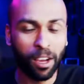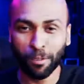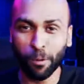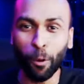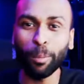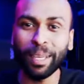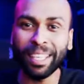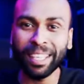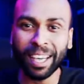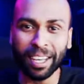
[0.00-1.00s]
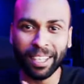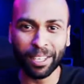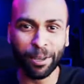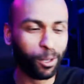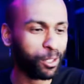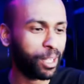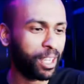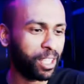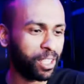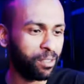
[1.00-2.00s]
For me, a
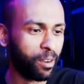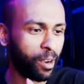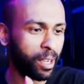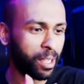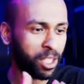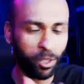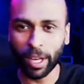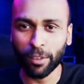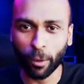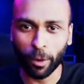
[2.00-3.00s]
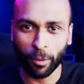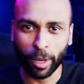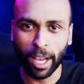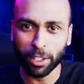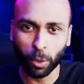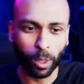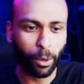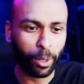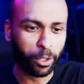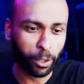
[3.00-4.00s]
technology is very straightforward in regards to what I
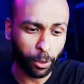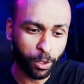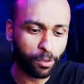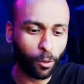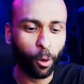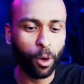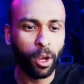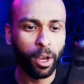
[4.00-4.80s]
want to use it for.